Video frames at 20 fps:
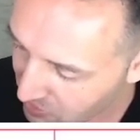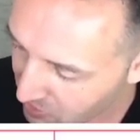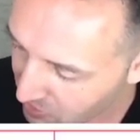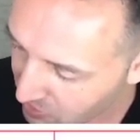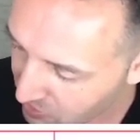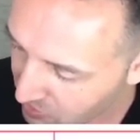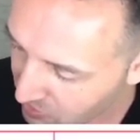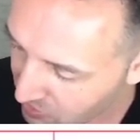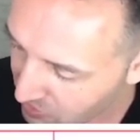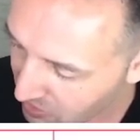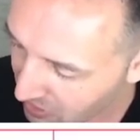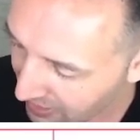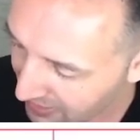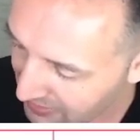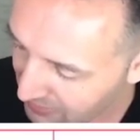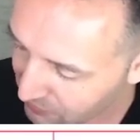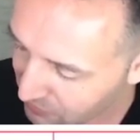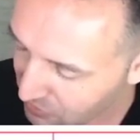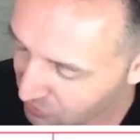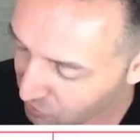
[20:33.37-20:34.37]
It's kind
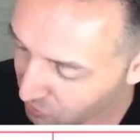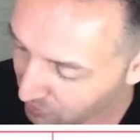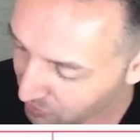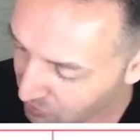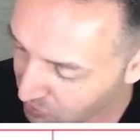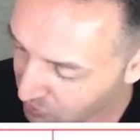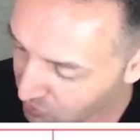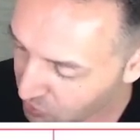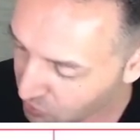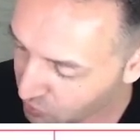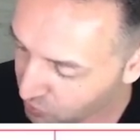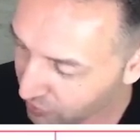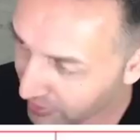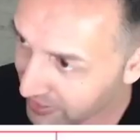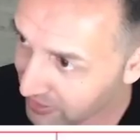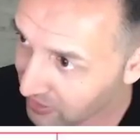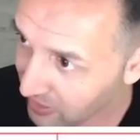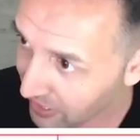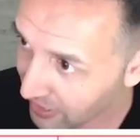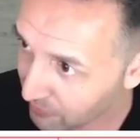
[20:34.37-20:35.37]
of this almost straight
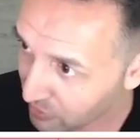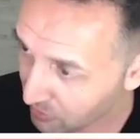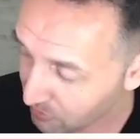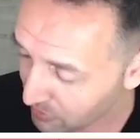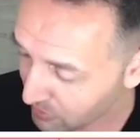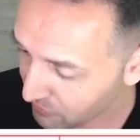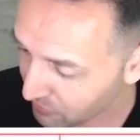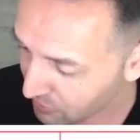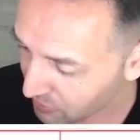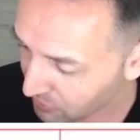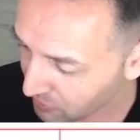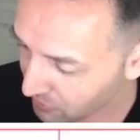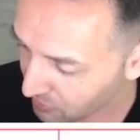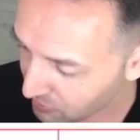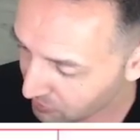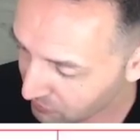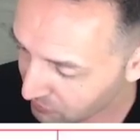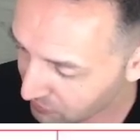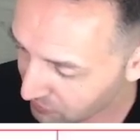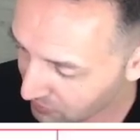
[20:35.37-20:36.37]
line with a bit of a
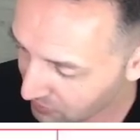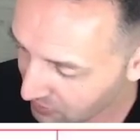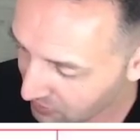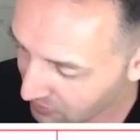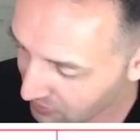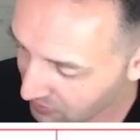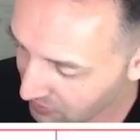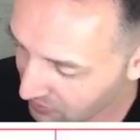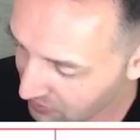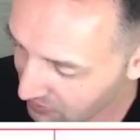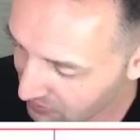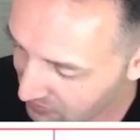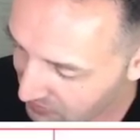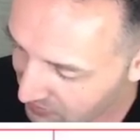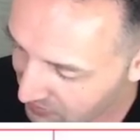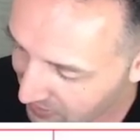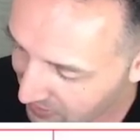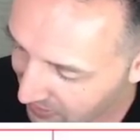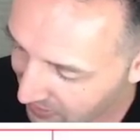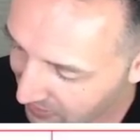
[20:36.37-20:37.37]
curve
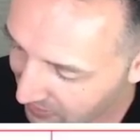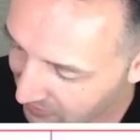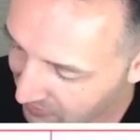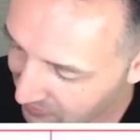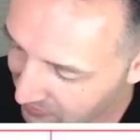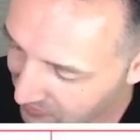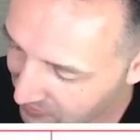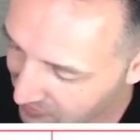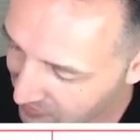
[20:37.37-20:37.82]
down,